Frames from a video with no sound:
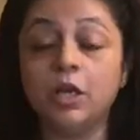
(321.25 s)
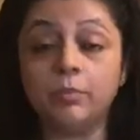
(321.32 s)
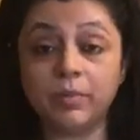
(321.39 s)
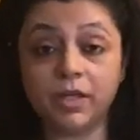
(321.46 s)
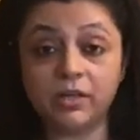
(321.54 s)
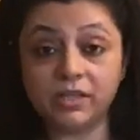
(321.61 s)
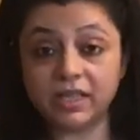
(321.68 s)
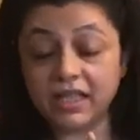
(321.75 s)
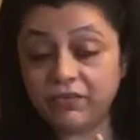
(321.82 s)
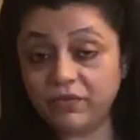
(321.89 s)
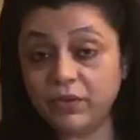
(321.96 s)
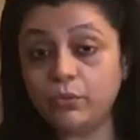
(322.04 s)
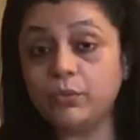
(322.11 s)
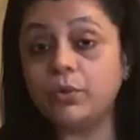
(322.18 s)
Because if
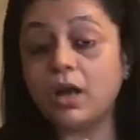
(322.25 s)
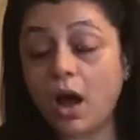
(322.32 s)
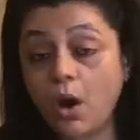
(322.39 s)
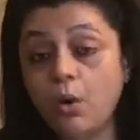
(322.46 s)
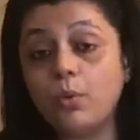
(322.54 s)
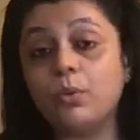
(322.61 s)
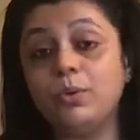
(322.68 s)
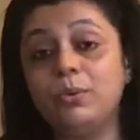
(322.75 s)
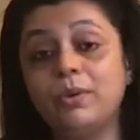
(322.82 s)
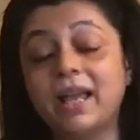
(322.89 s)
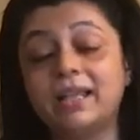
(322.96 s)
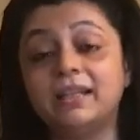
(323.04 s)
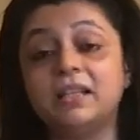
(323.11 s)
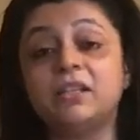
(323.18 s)
you now look
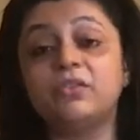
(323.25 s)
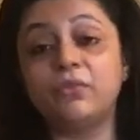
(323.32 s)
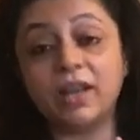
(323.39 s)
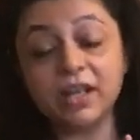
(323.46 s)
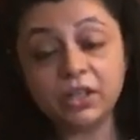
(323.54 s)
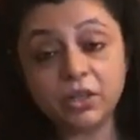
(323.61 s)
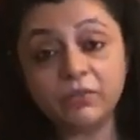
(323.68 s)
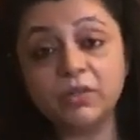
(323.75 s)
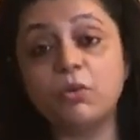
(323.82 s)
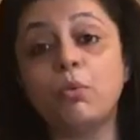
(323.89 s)
at the trend of the